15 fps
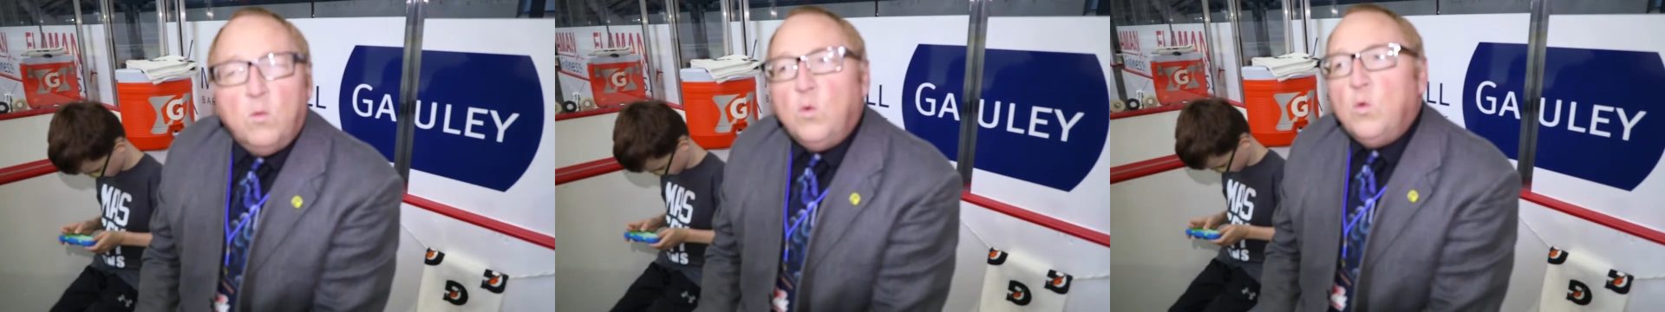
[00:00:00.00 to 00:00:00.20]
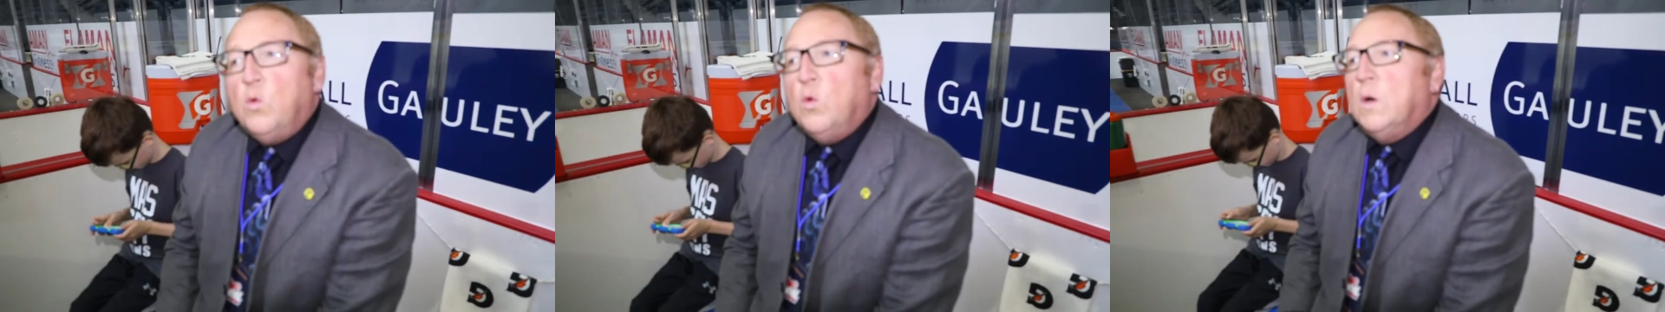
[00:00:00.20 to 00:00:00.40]

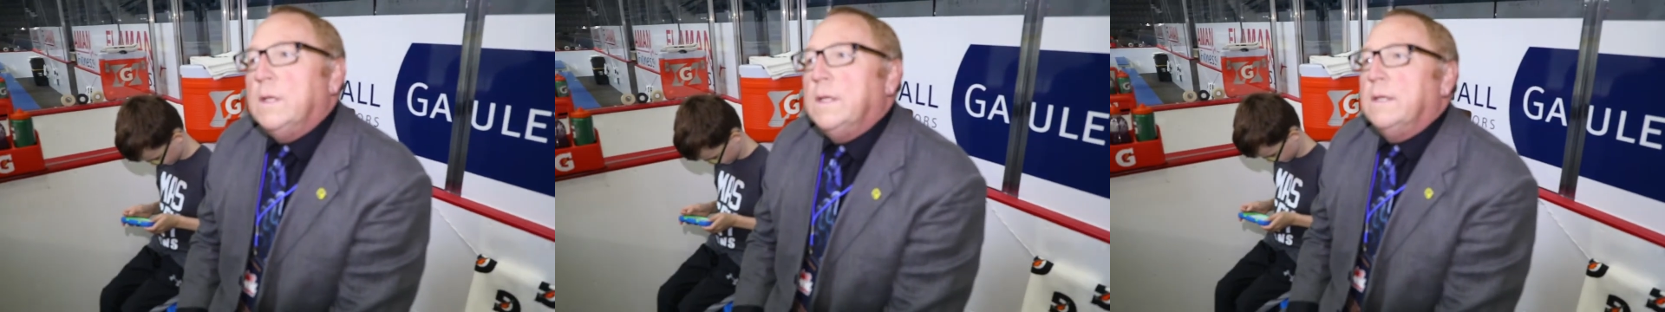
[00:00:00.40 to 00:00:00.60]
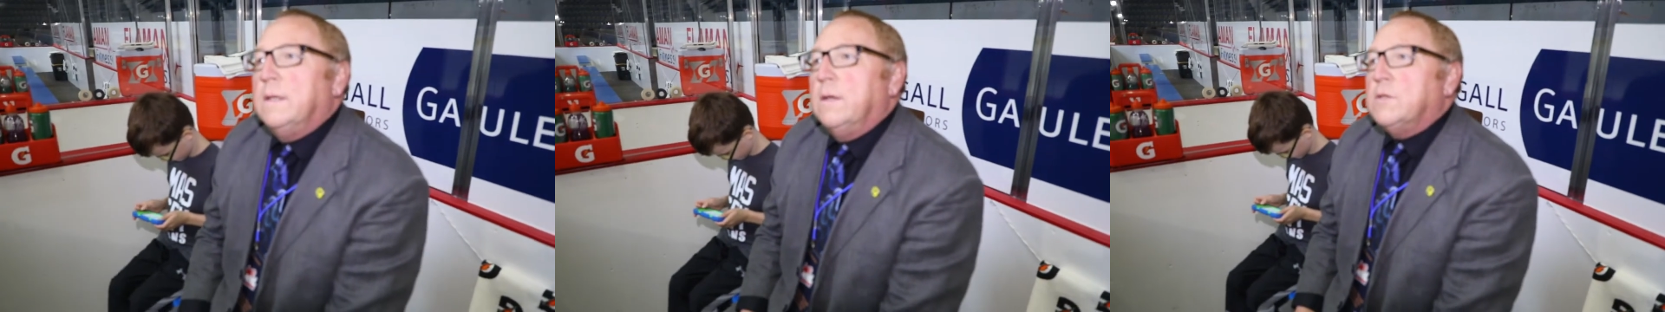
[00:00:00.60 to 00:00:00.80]
Ooh,
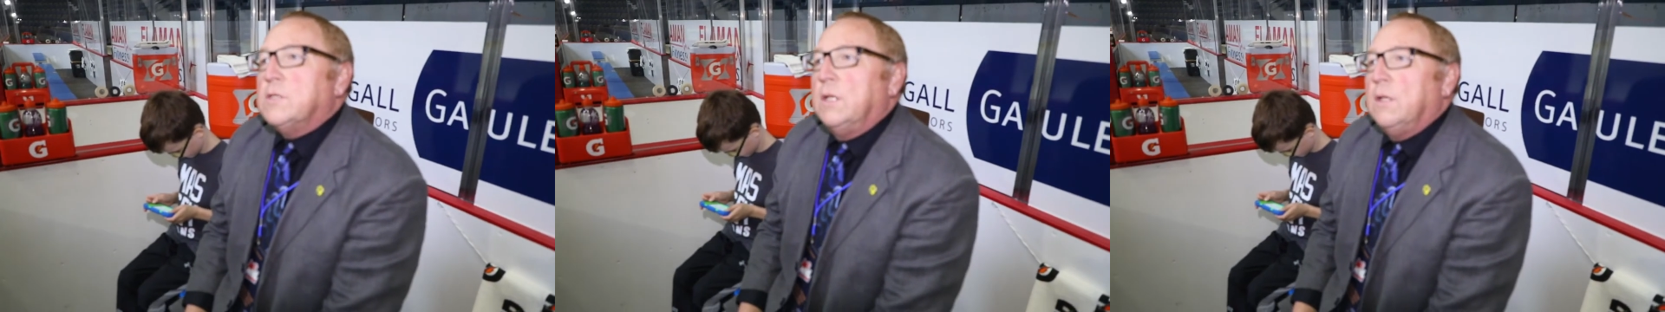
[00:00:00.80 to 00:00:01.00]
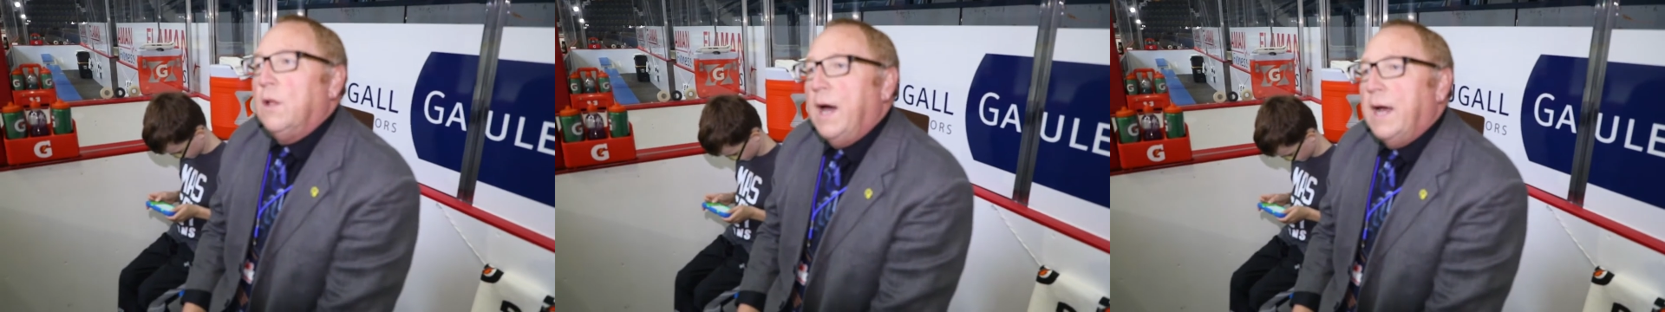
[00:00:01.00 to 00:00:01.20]
there's
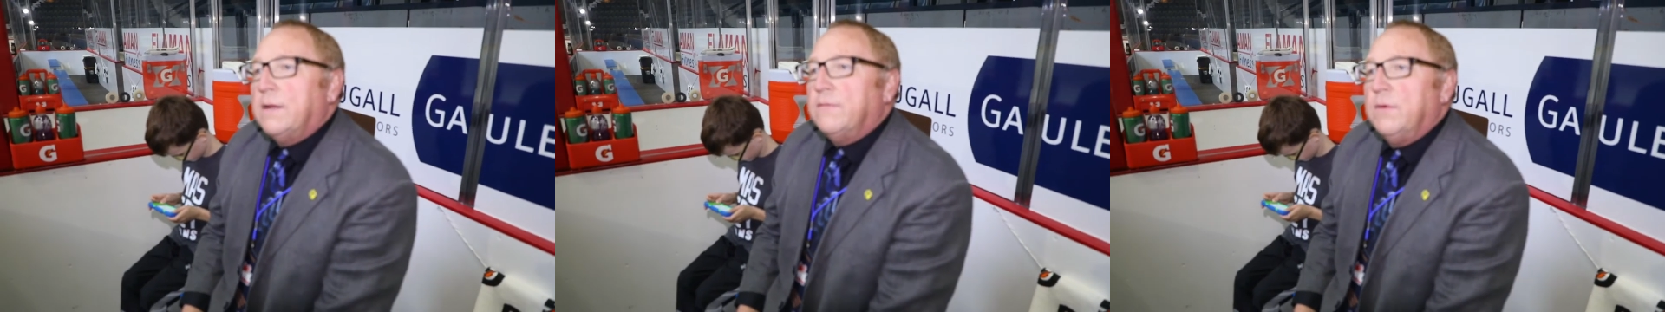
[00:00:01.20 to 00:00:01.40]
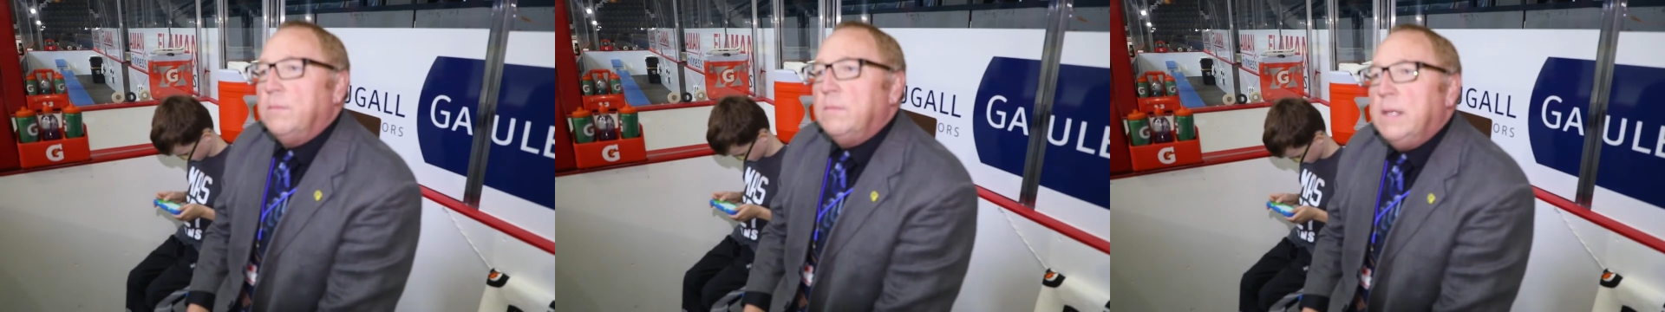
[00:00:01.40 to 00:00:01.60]
a lot
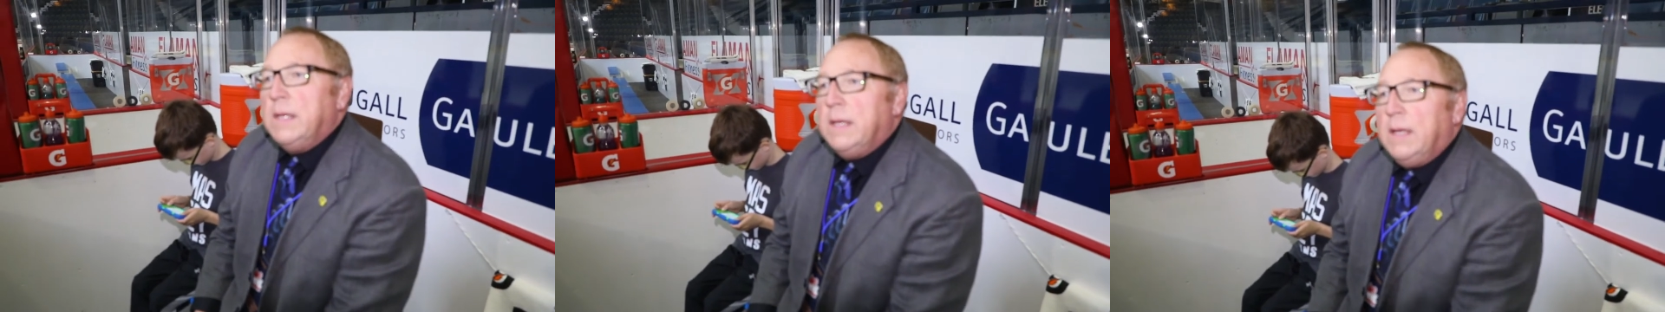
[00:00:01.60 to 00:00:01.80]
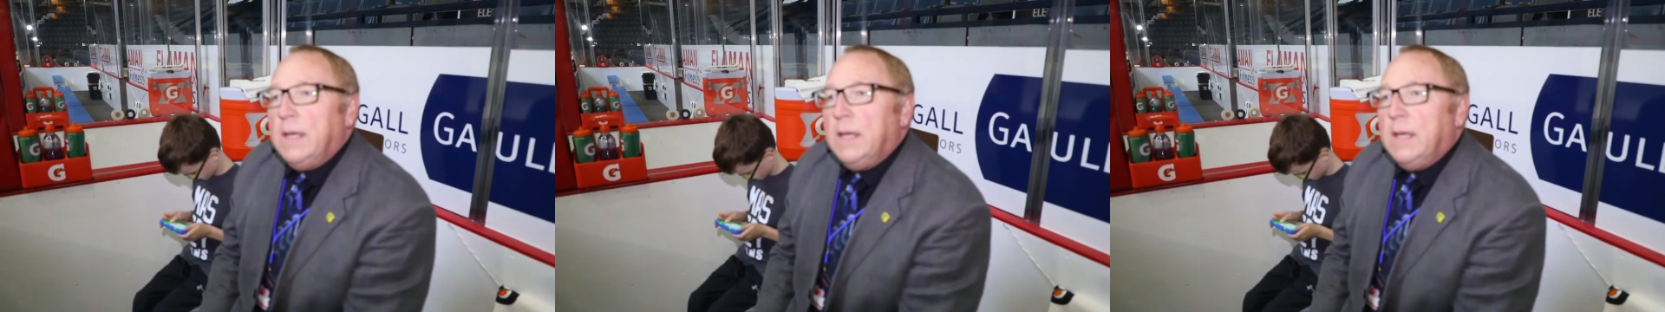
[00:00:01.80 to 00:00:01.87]
of them.